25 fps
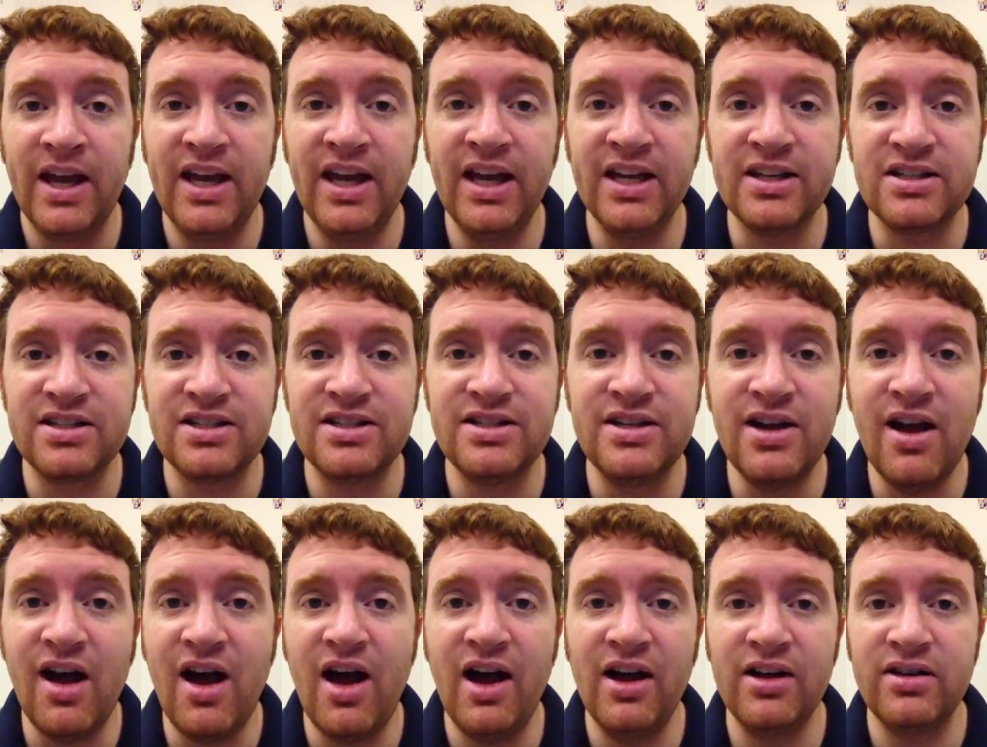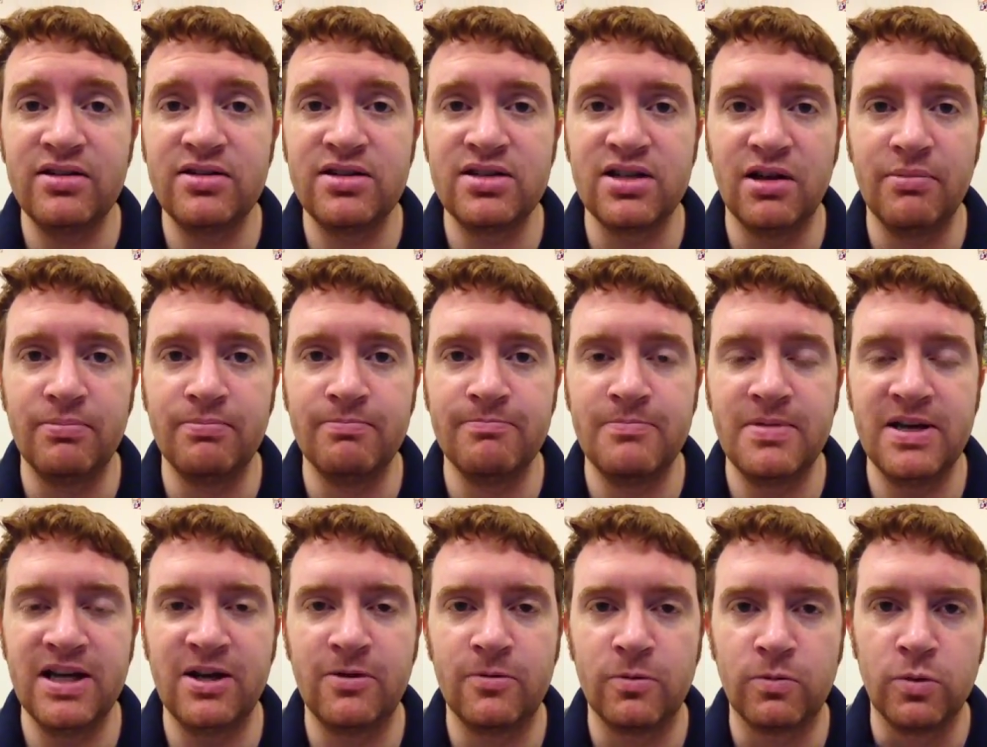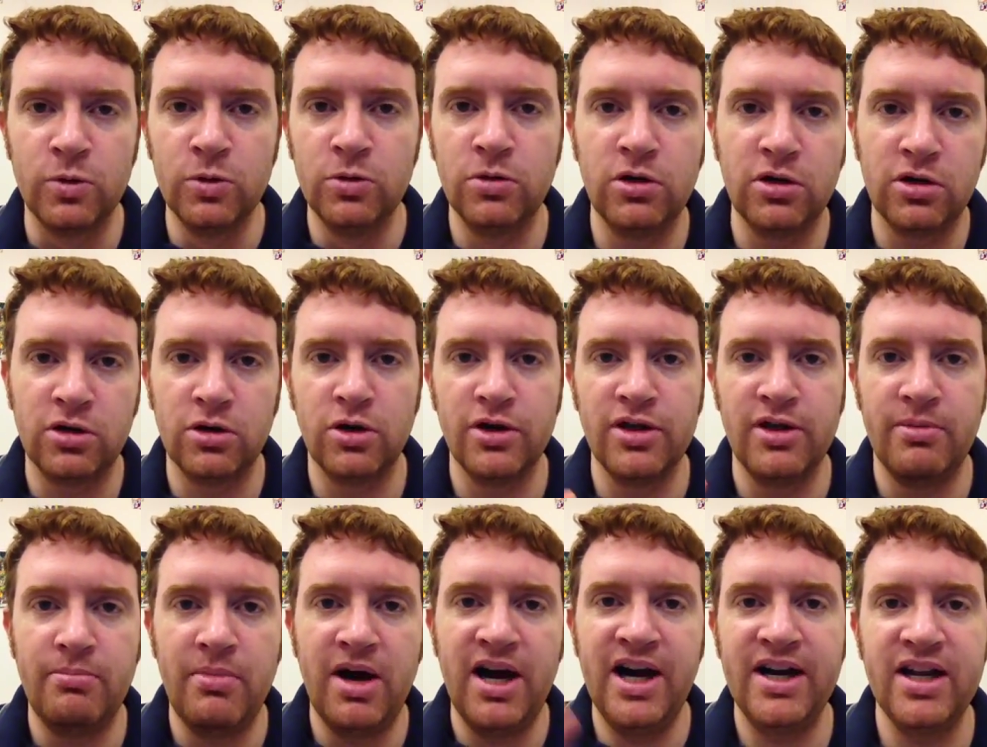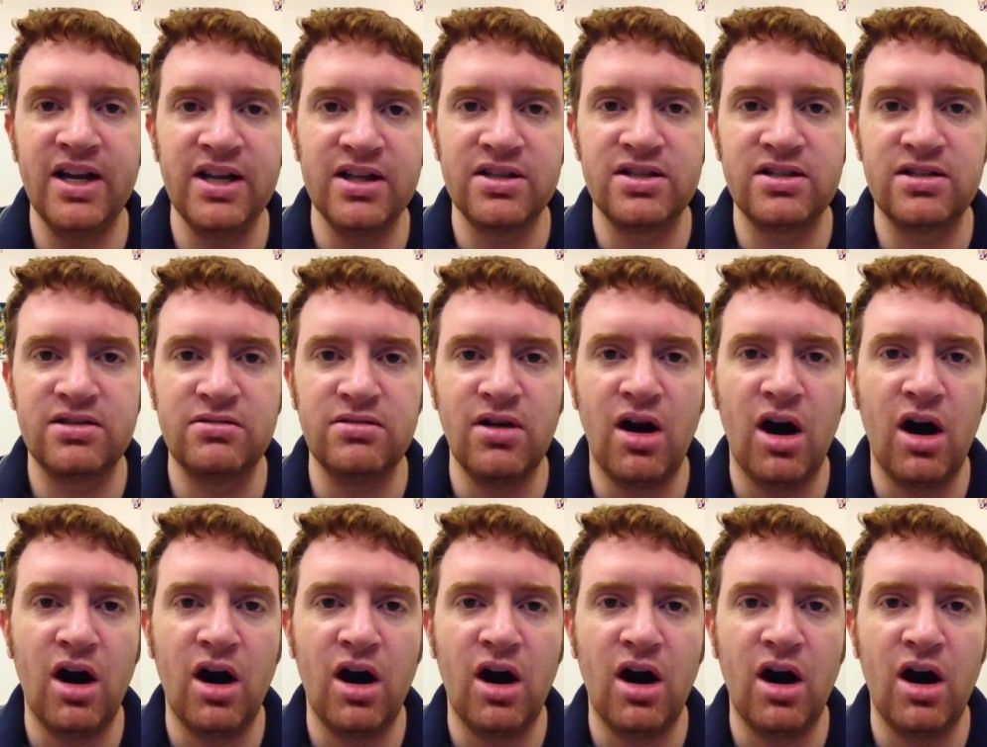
it's not some big ruler or the mightiest